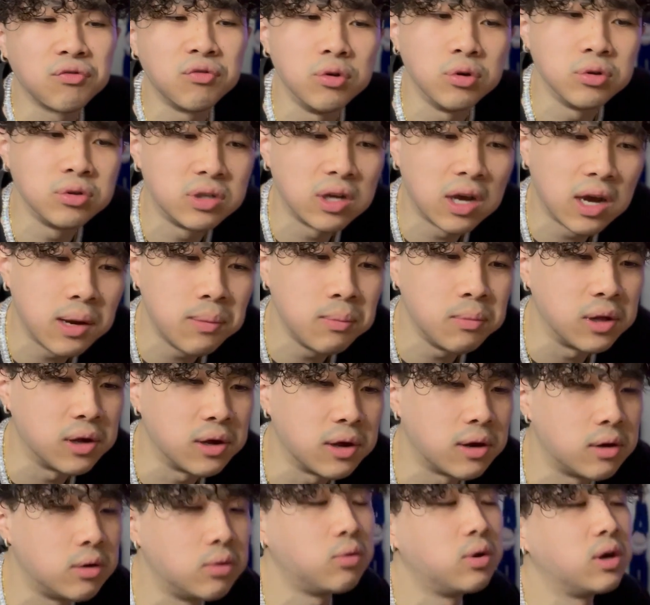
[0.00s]
full time. Like,
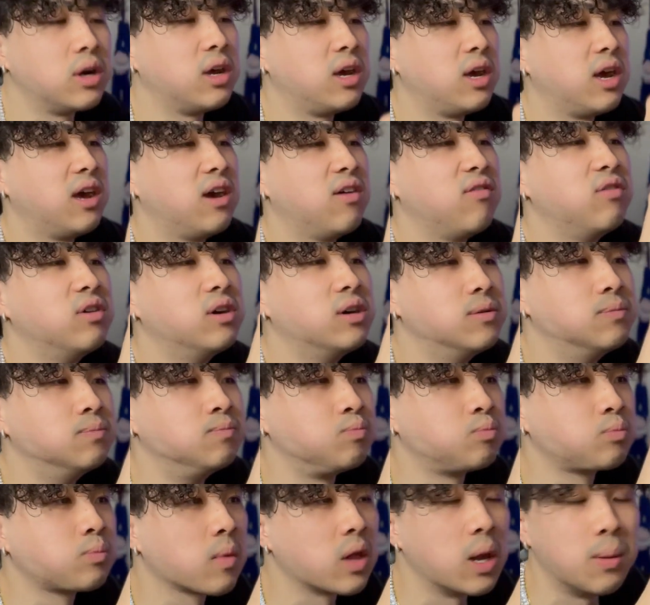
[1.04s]
I don't want to have a
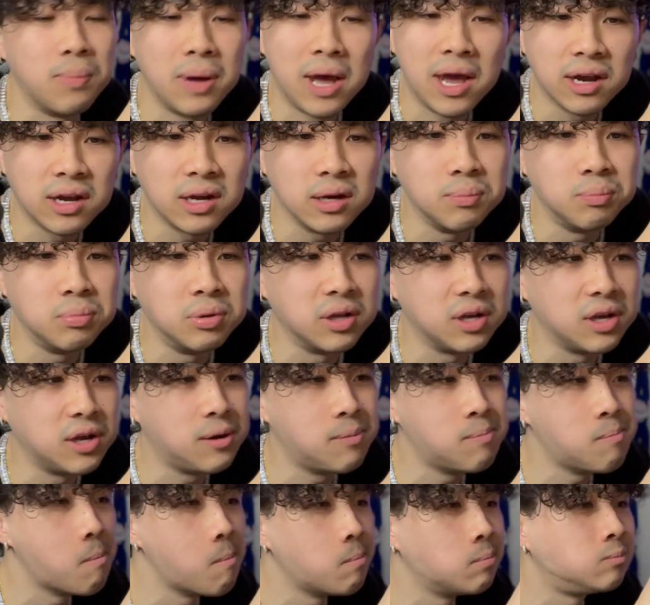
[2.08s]
backup
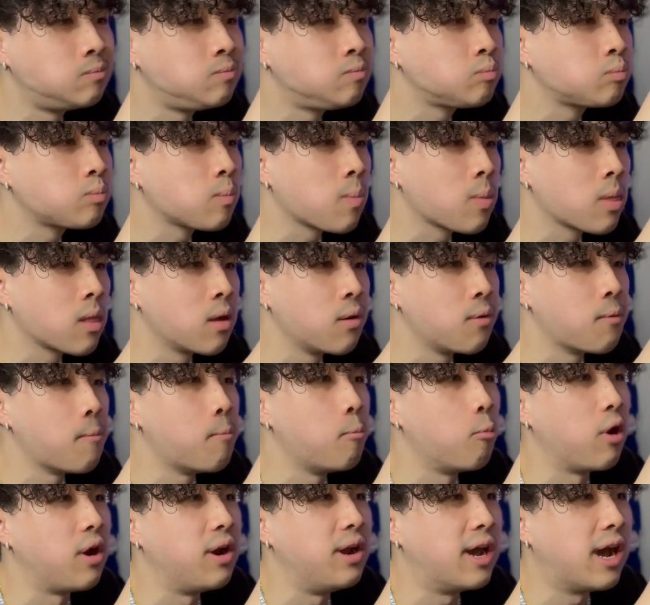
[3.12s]
plan.
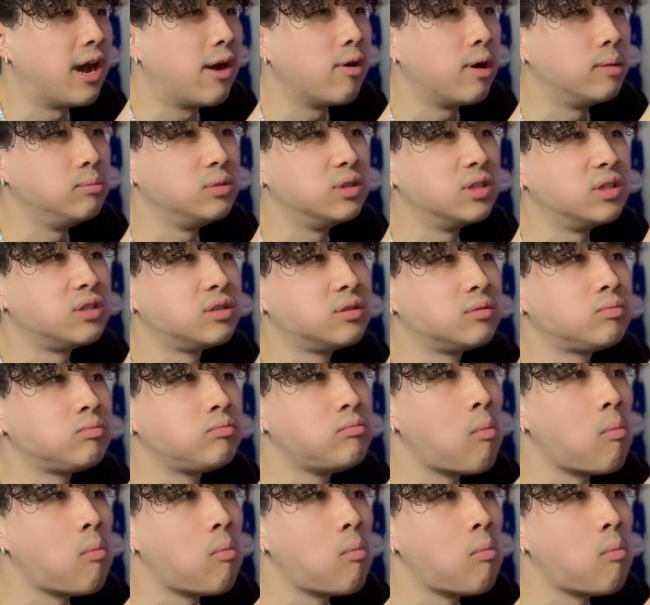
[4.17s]
Right now, I'm just,